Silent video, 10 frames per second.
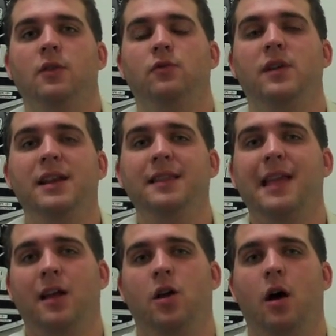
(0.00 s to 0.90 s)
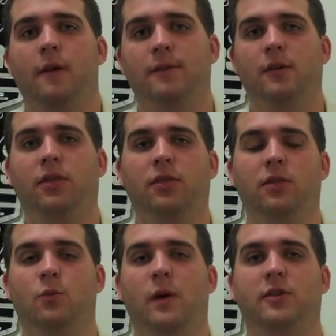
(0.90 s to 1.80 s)
reading that cover,
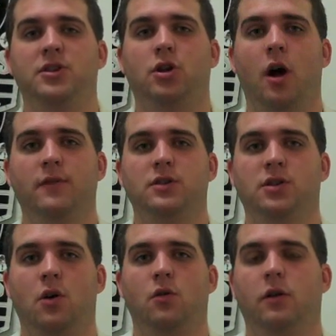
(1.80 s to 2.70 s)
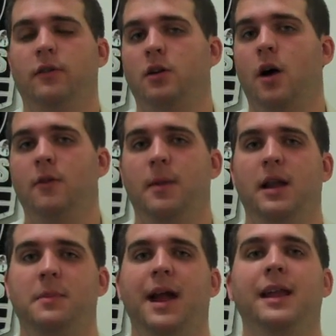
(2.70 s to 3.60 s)
whether it's a cover zone or cover
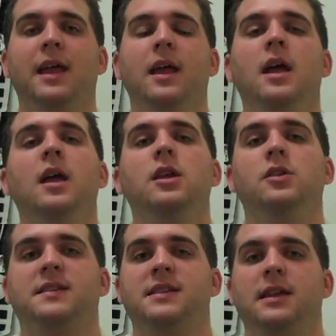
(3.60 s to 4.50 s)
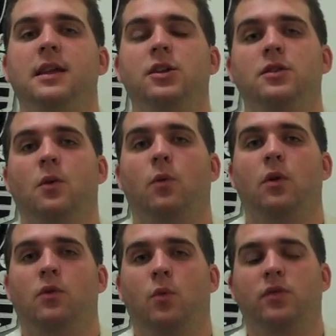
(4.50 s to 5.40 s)
man-to-man. You'll see
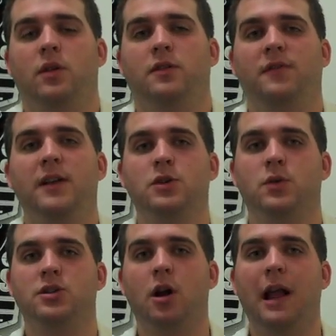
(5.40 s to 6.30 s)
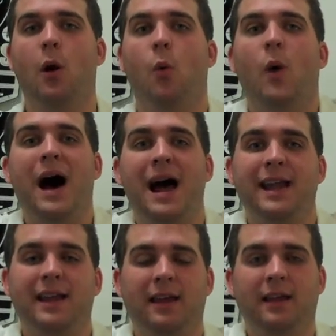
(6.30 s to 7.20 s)
the defenders will start out wide,